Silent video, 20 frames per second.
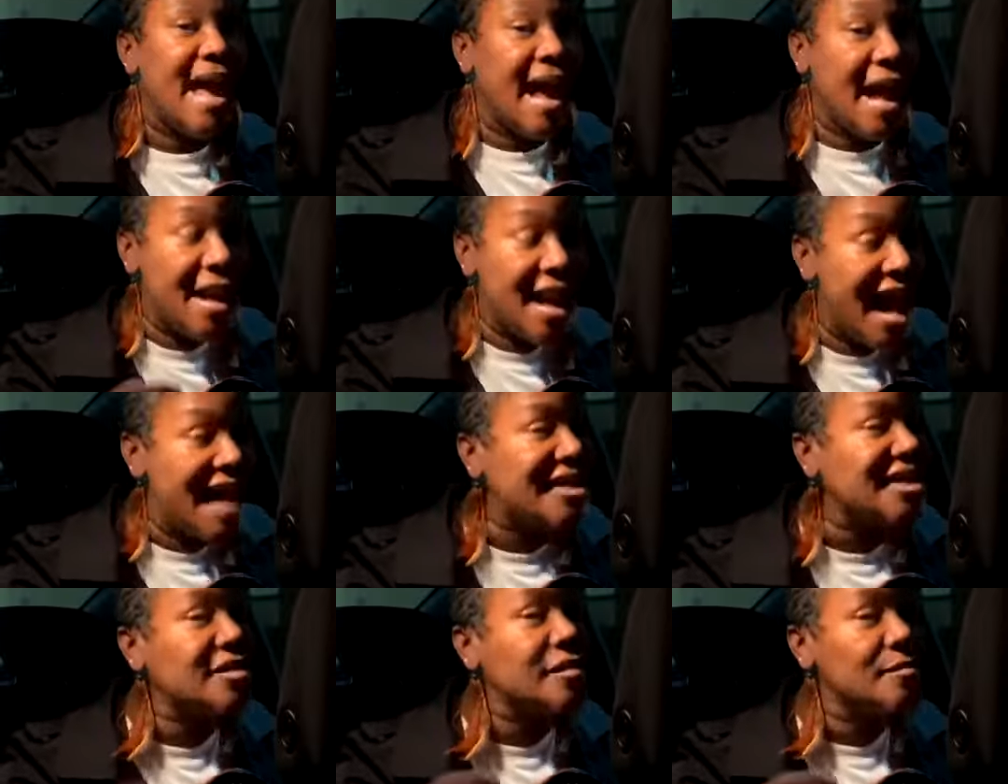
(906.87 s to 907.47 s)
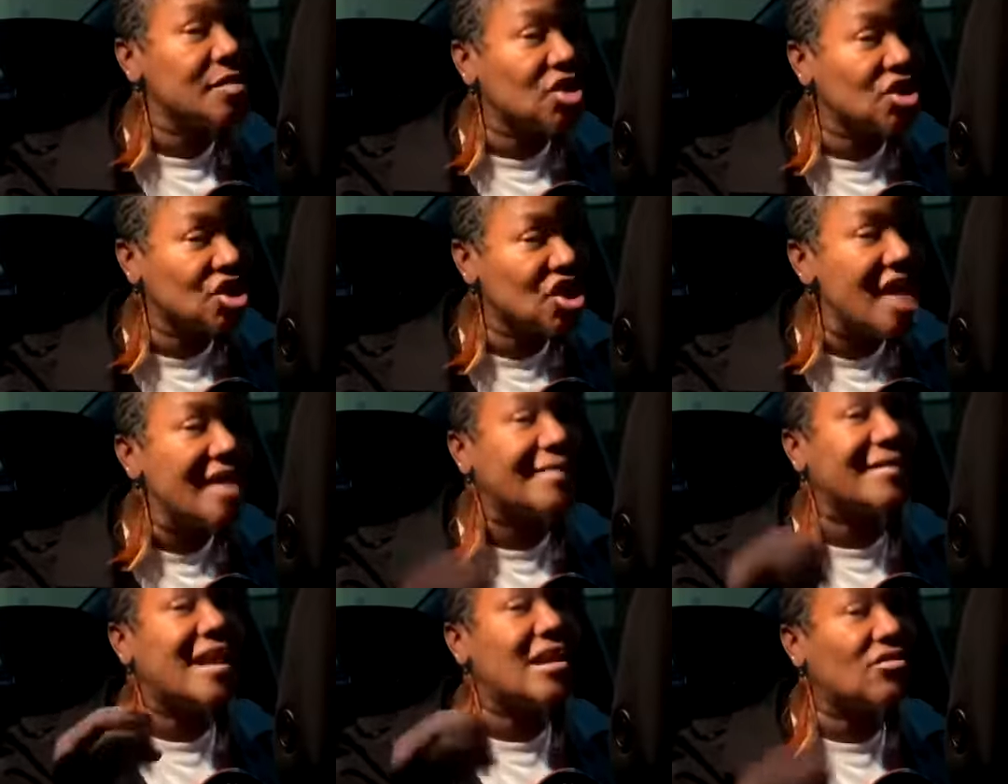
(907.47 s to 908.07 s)
And that's some
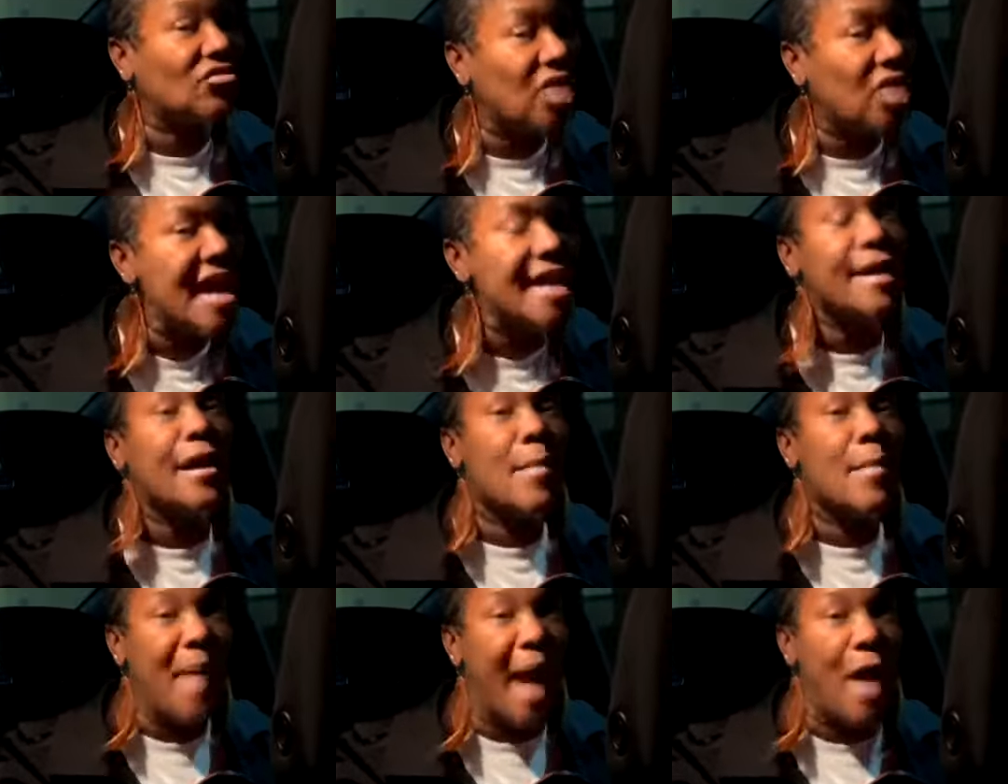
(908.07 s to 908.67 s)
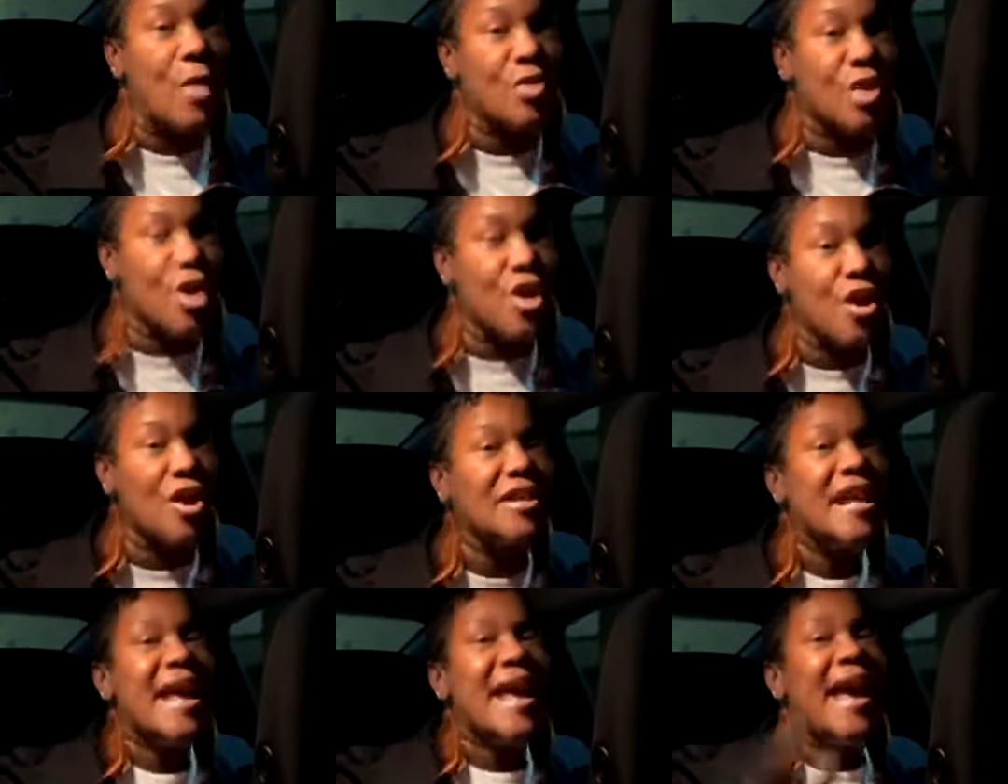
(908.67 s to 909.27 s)
shit to think about,
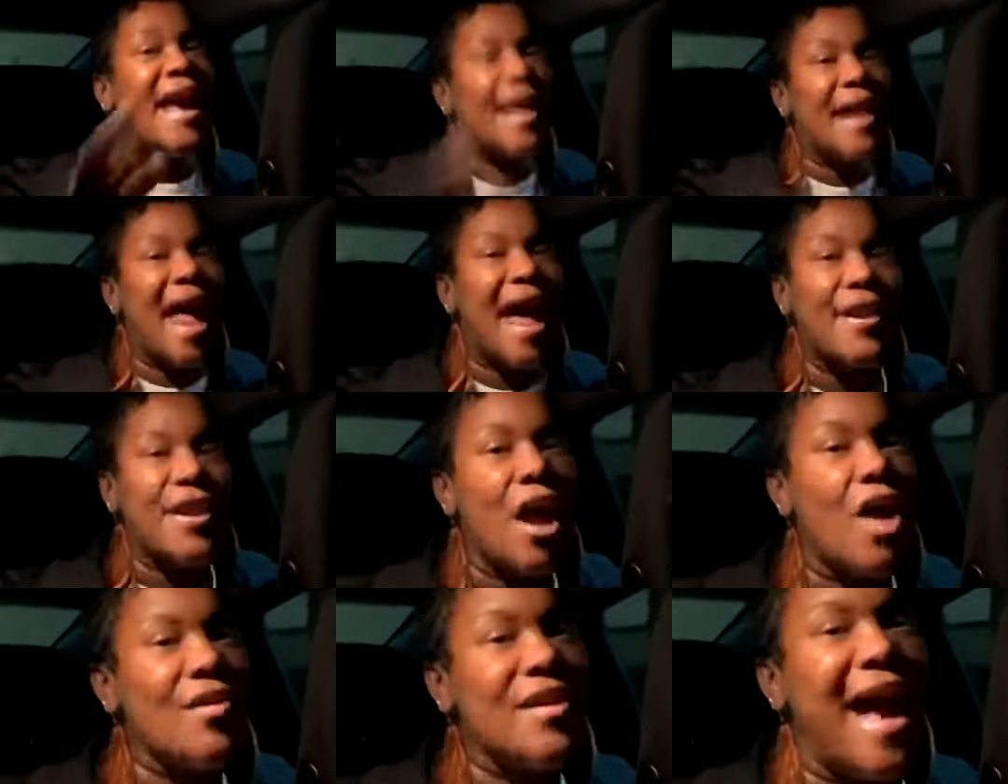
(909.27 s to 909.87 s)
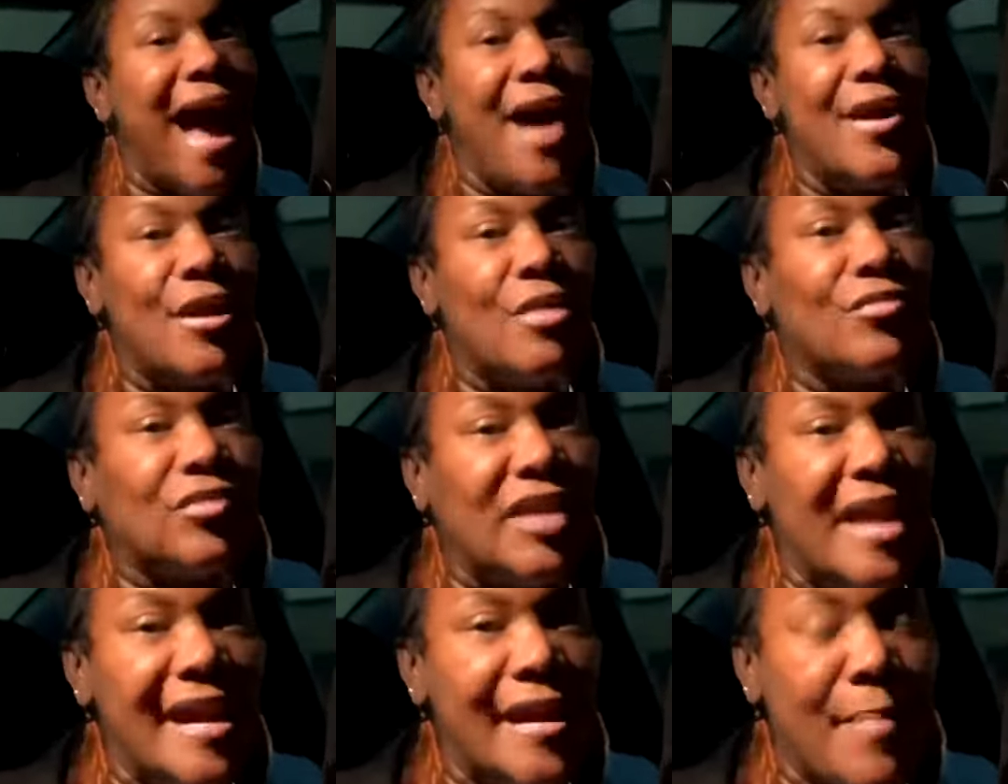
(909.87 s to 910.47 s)
girls. And I know y'all
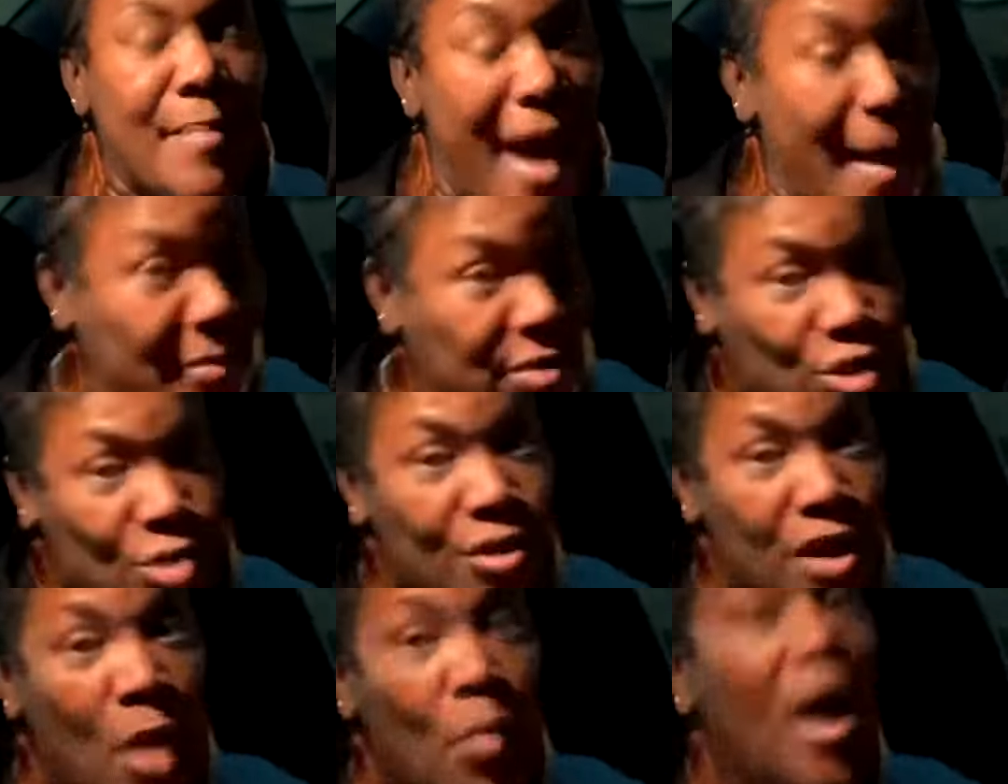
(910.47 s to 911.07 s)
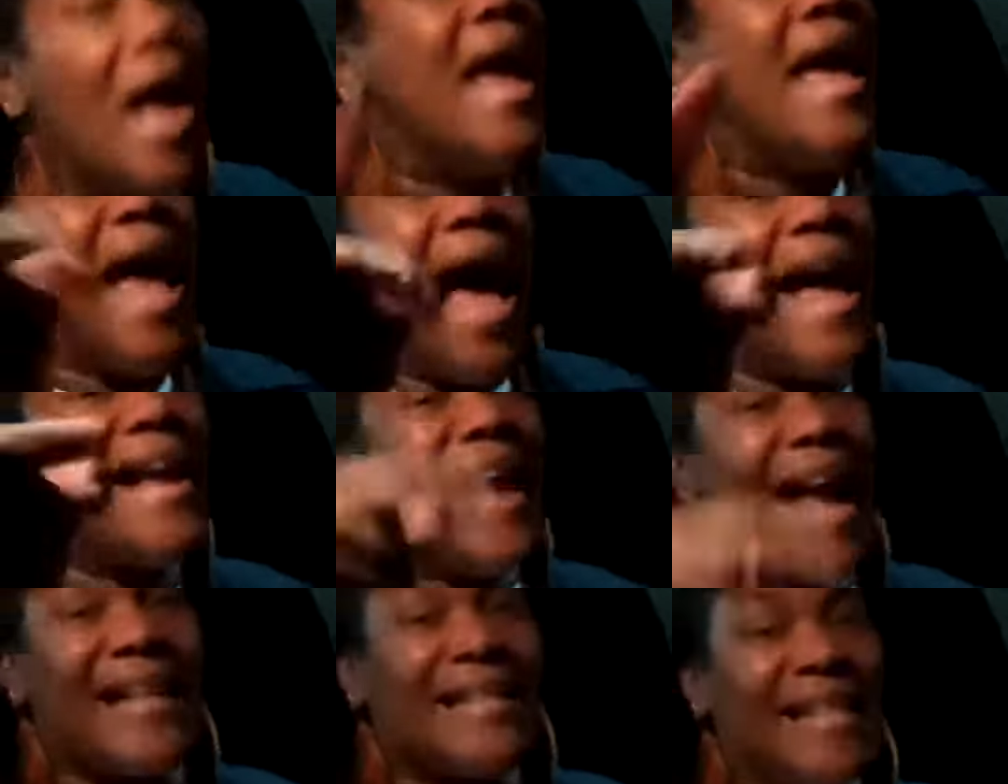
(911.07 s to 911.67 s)
don't think about, but you know what?
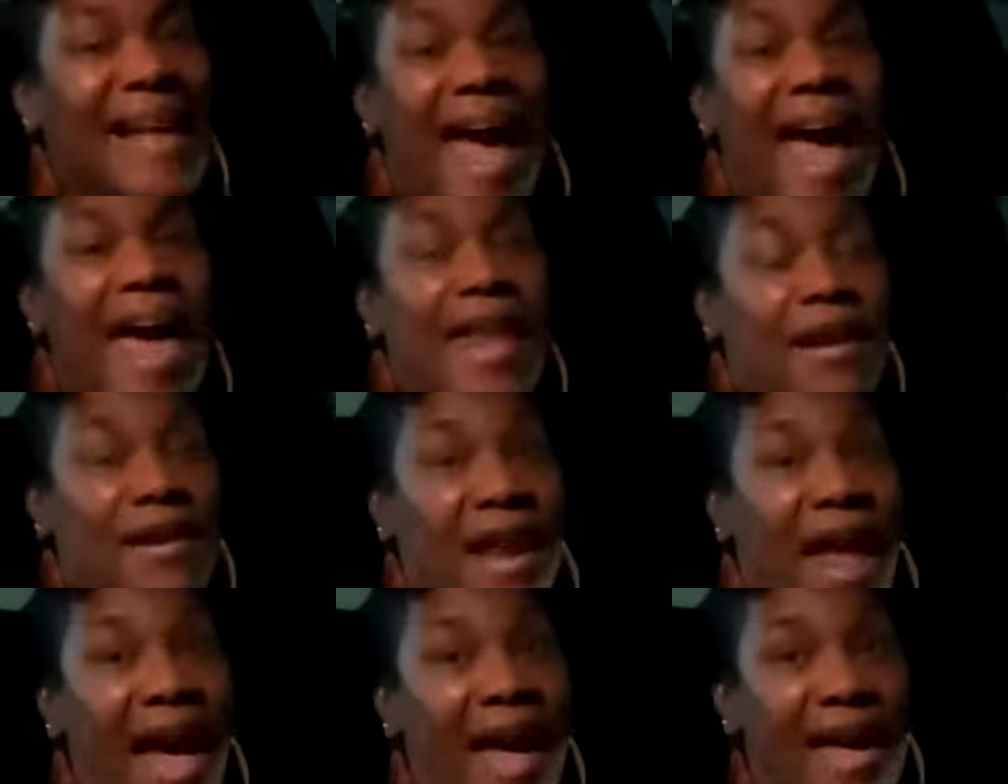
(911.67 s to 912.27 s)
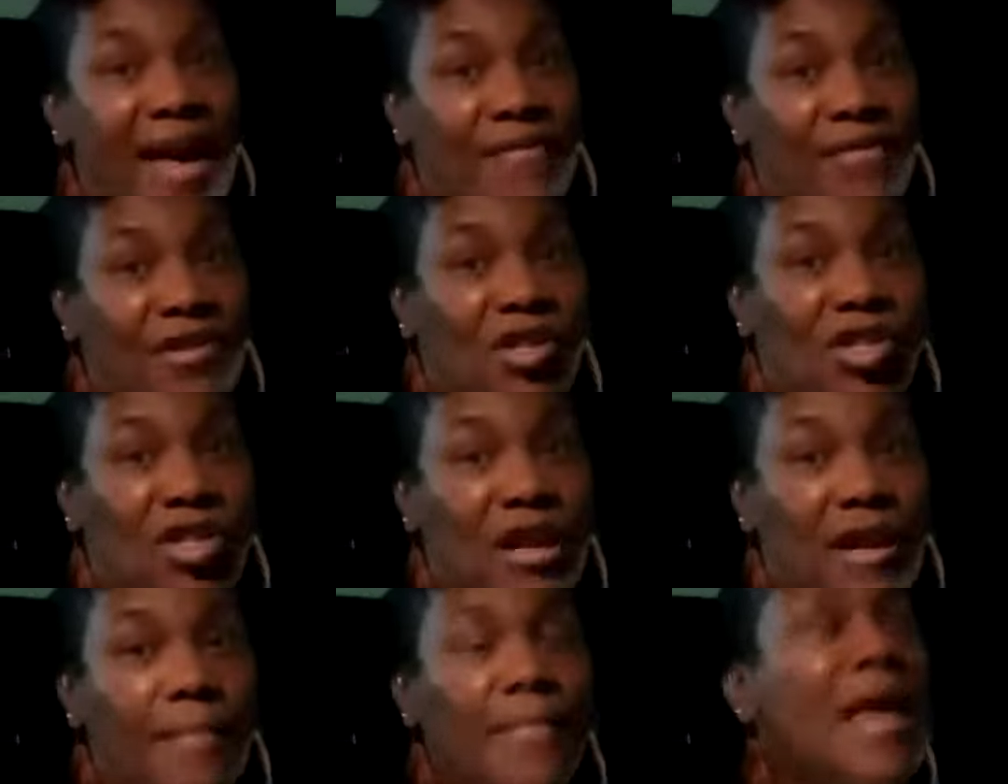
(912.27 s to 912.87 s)
I got tired of not having
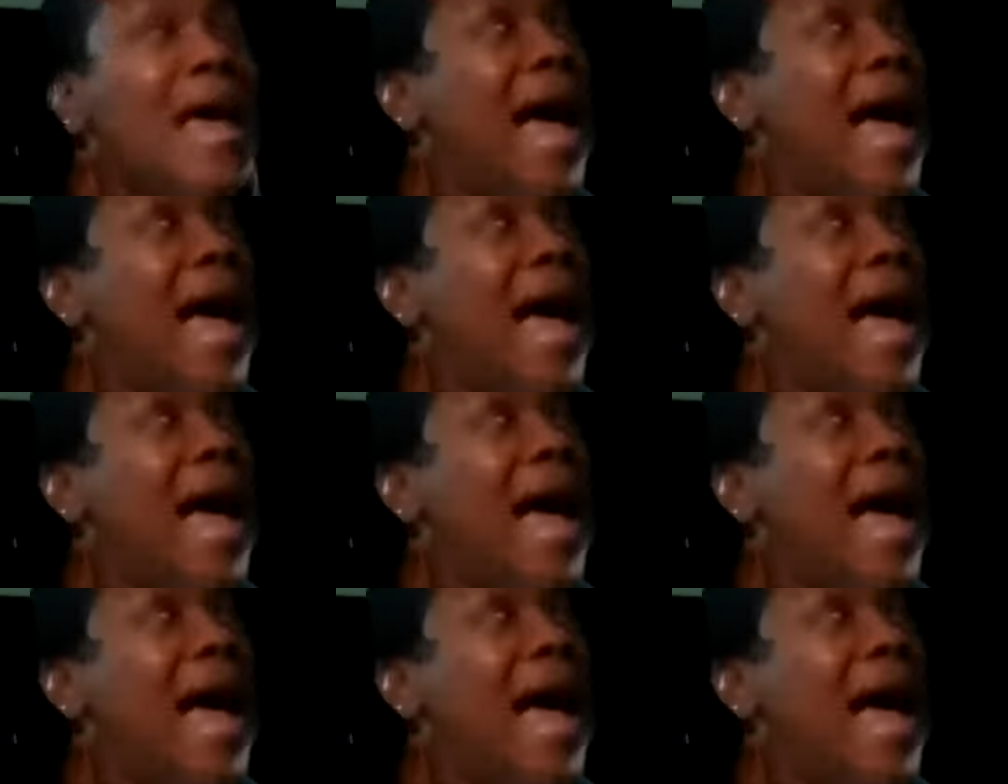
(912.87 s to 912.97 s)
shit.